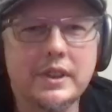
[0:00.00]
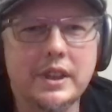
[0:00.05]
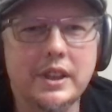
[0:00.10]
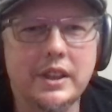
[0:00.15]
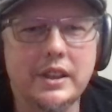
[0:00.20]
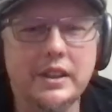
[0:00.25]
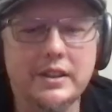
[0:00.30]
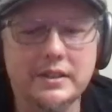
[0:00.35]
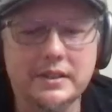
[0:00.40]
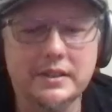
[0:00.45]
It
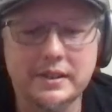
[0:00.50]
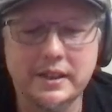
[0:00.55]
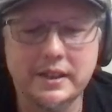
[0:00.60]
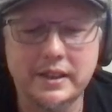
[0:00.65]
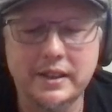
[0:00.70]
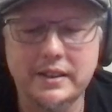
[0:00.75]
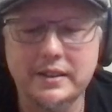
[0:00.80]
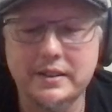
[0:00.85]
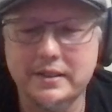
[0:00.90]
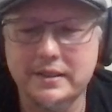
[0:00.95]
is.
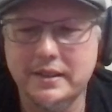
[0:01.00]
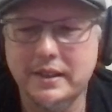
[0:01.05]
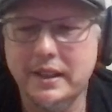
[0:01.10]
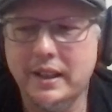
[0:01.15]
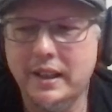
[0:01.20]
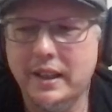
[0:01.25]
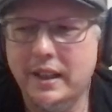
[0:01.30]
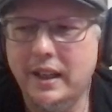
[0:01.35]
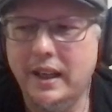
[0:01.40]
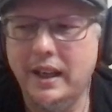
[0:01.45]
It is.
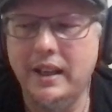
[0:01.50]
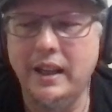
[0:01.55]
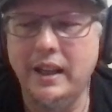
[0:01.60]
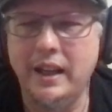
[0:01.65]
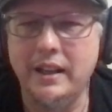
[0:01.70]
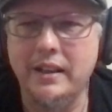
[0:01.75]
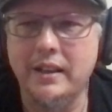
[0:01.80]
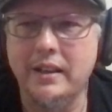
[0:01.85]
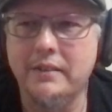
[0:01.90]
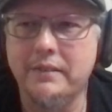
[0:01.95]

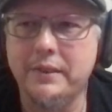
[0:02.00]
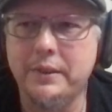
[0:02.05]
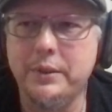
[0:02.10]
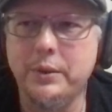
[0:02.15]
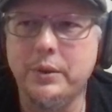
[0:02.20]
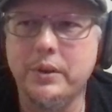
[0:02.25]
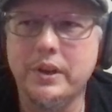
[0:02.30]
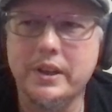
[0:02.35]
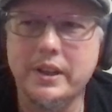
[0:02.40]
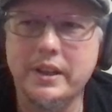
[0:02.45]
I love New
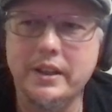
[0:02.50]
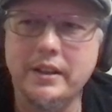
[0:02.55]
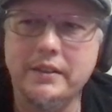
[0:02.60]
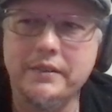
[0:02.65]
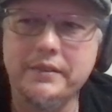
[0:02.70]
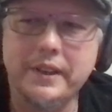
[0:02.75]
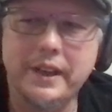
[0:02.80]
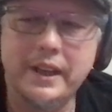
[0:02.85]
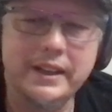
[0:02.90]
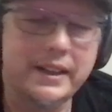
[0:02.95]
York.
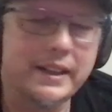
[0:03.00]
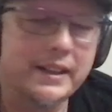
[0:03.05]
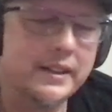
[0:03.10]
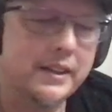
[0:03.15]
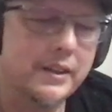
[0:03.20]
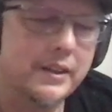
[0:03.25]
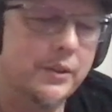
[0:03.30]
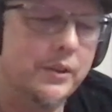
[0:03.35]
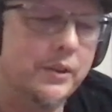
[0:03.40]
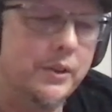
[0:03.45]
I got to
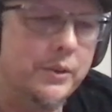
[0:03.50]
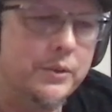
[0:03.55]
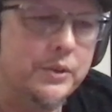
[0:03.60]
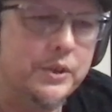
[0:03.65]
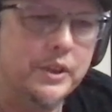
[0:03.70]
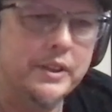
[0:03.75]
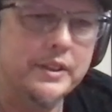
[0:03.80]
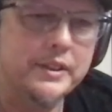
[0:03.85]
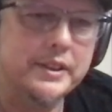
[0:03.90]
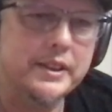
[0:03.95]
go to New
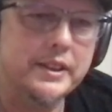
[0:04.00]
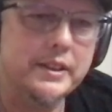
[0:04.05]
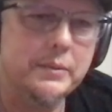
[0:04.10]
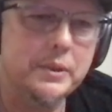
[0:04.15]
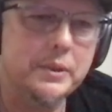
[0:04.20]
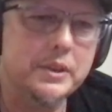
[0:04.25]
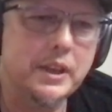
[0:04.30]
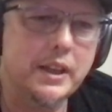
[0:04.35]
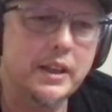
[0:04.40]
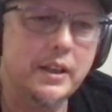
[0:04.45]
Jersey,
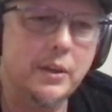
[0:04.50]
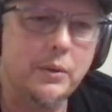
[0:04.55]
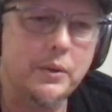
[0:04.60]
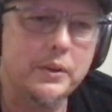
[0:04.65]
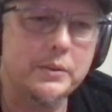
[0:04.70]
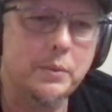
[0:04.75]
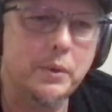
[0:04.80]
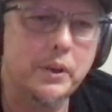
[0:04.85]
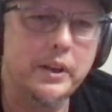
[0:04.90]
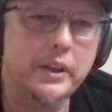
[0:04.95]
which I'd
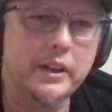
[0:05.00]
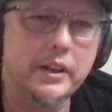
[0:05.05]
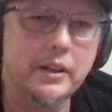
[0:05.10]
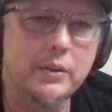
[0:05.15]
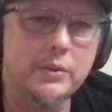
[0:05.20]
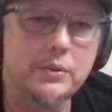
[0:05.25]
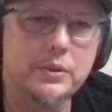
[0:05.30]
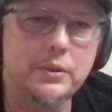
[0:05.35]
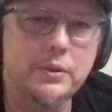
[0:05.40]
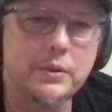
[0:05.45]
always wanted to
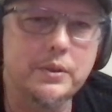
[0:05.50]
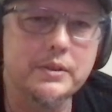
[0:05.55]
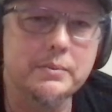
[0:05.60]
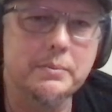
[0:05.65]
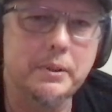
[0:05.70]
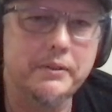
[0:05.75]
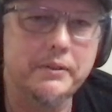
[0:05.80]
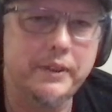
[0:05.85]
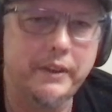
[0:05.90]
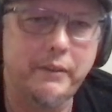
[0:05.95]
go to because
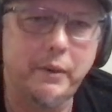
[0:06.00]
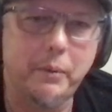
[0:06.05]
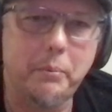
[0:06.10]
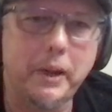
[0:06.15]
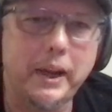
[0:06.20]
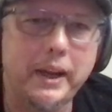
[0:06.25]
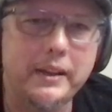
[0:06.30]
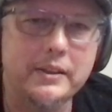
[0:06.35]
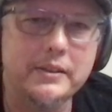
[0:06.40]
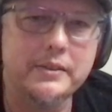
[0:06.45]
my favorite
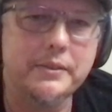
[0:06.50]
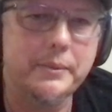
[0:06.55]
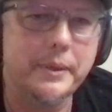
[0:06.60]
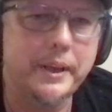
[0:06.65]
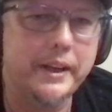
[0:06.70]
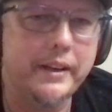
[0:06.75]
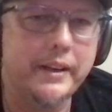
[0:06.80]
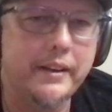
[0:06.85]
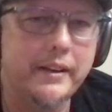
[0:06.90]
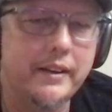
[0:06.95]
band's from there.